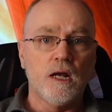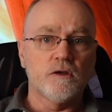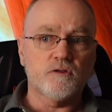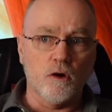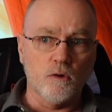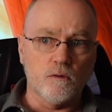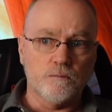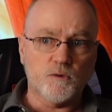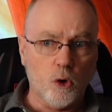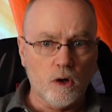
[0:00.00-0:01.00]

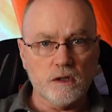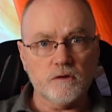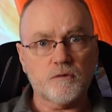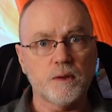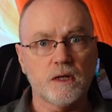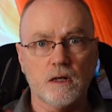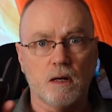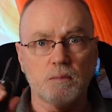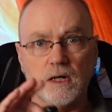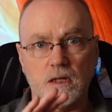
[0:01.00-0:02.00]
So toil and spin,
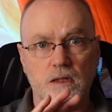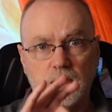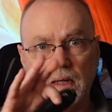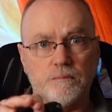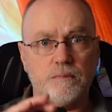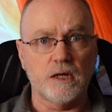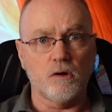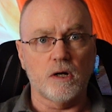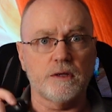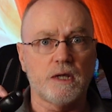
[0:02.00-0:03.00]
I'm going to get
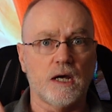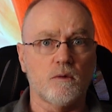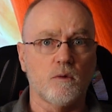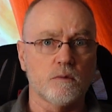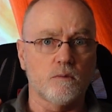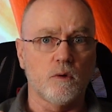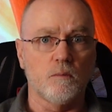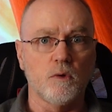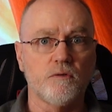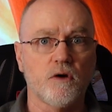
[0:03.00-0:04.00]
onto that.
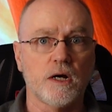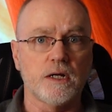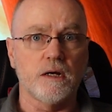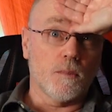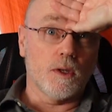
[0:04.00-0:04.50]
We'll move on here.